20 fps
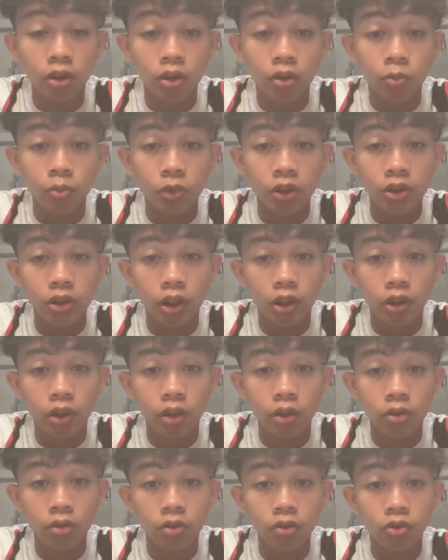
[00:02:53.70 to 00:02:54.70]
Besides
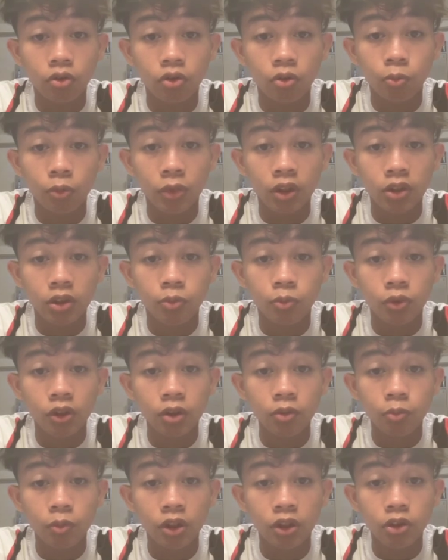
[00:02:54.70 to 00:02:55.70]
that, good
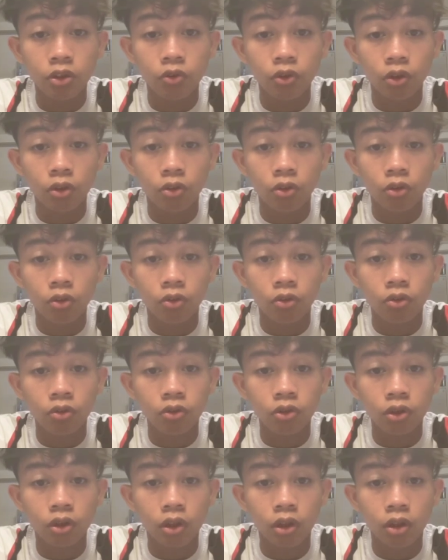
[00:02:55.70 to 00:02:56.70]
management makes sure all
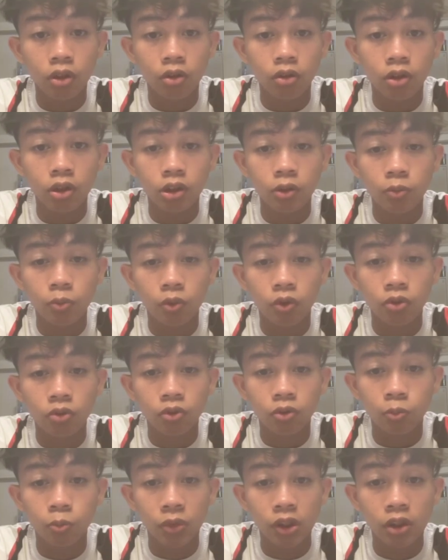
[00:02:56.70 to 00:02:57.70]
rules and
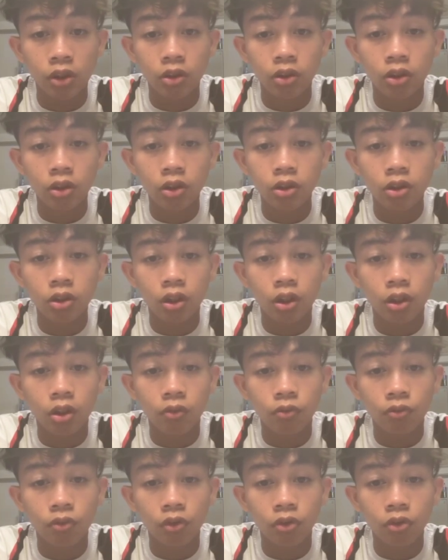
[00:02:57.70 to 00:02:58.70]
responsibilities are
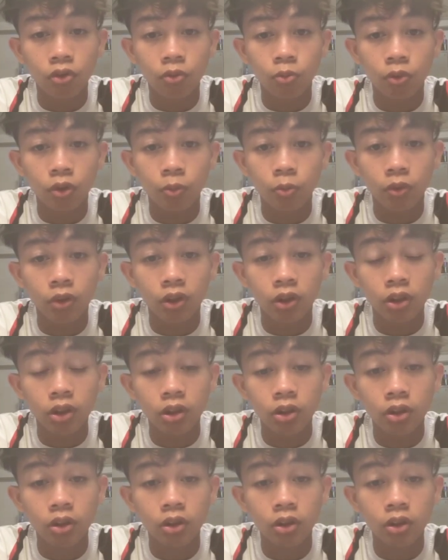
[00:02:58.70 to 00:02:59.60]
followed properly.